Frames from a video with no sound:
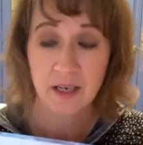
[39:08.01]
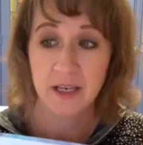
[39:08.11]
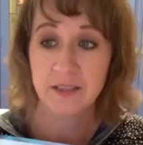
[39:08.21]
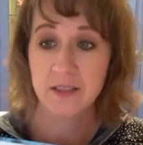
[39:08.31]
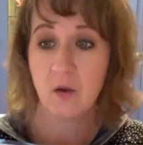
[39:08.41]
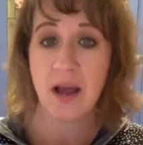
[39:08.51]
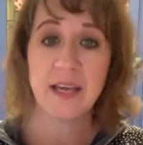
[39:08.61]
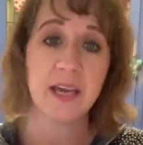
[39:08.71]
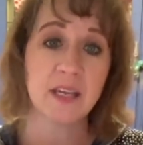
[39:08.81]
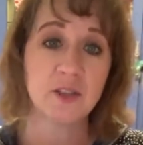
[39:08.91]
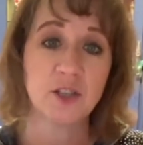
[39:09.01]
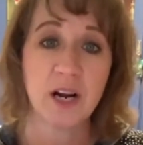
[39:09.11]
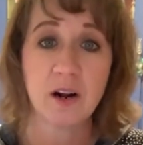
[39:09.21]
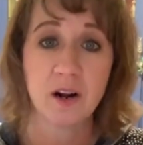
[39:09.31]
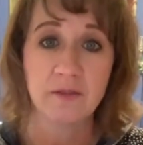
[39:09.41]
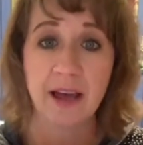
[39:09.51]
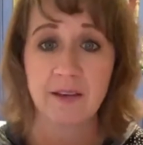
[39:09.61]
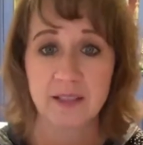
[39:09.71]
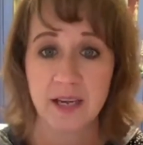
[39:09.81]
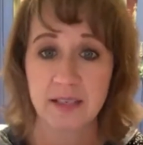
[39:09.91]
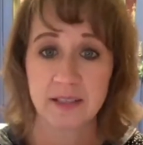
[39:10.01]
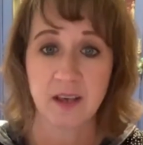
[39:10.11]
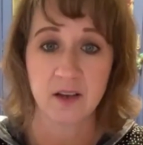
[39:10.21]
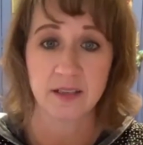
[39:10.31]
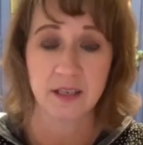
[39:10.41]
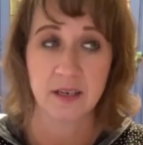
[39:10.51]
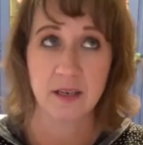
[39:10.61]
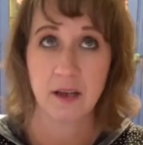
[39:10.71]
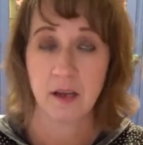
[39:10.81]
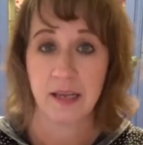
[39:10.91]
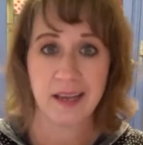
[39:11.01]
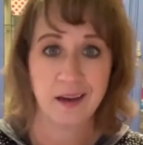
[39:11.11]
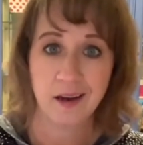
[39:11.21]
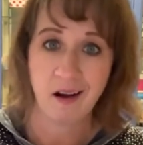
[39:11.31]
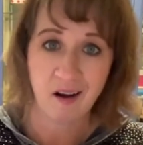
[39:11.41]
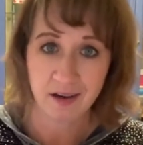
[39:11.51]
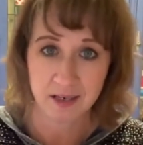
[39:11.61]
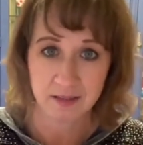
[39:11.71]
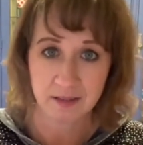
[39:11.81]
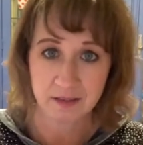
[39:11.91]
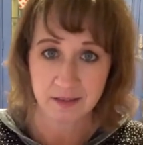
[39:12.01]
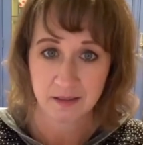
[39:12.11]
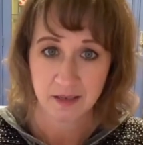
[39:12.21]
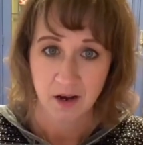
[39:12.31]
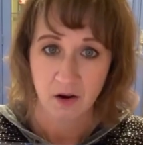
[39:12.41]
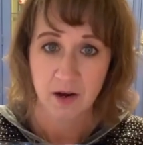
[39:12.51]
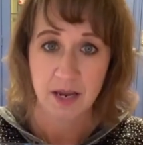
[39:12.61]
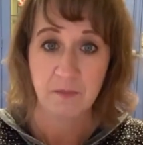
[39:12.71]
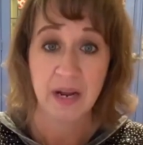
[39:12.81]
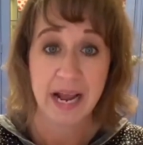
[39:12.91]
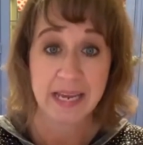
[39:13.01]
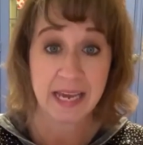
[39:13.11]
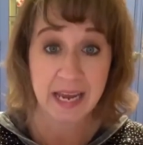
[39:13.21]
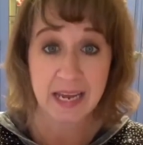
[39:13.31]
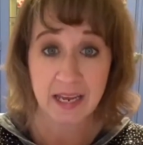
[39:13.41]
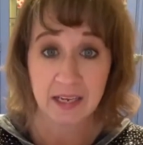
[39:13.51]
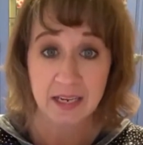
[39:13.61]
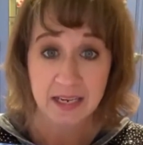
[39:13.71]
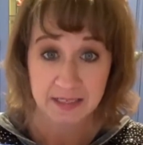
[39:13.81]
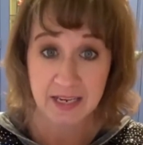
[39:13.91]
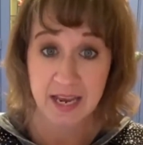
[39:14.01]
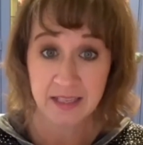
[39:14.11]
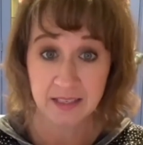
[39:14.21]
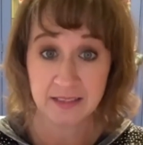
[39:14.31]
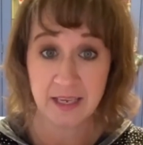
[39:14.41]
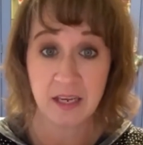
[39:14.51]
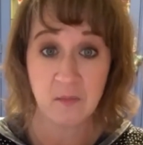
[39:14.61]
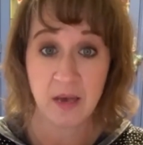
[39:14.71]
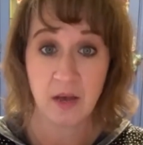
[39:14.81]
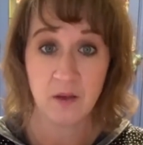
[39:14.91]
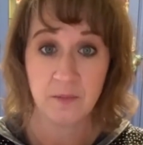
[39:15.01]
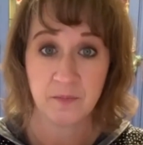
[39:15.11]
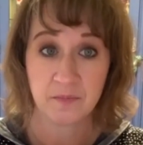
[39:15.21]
And so I can't share Valentine's content in August. Okay, but I can take this email,